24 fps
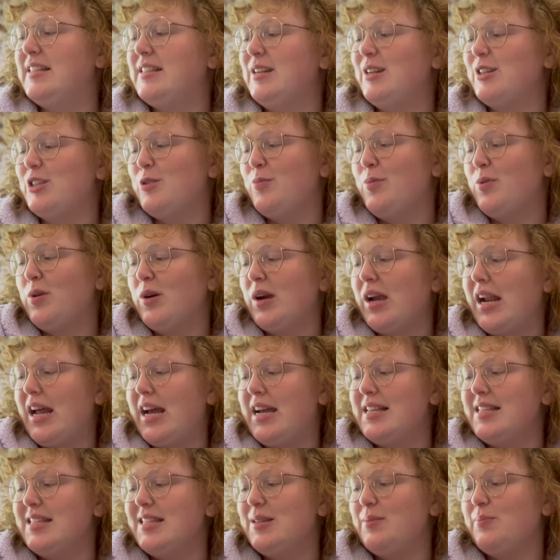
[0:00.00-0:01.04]
not super
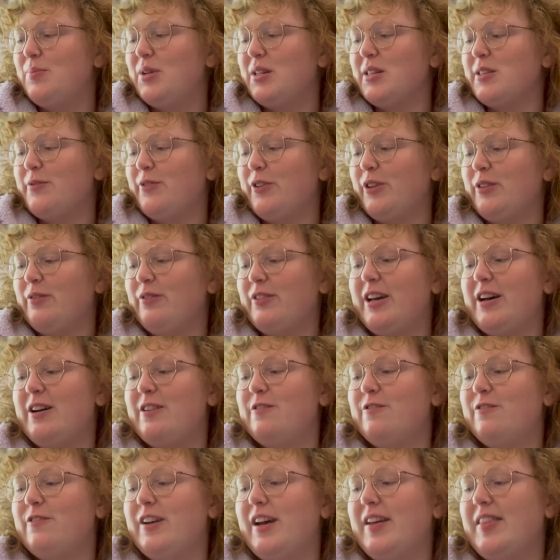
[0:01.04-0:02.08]
organized, but it's full of
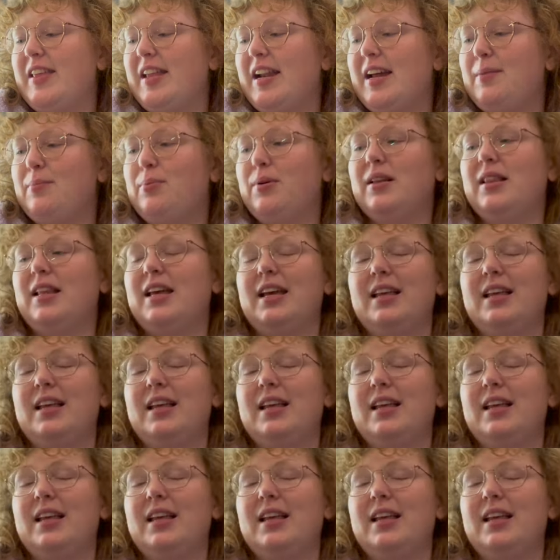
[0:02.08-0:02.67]
love. And then I put like a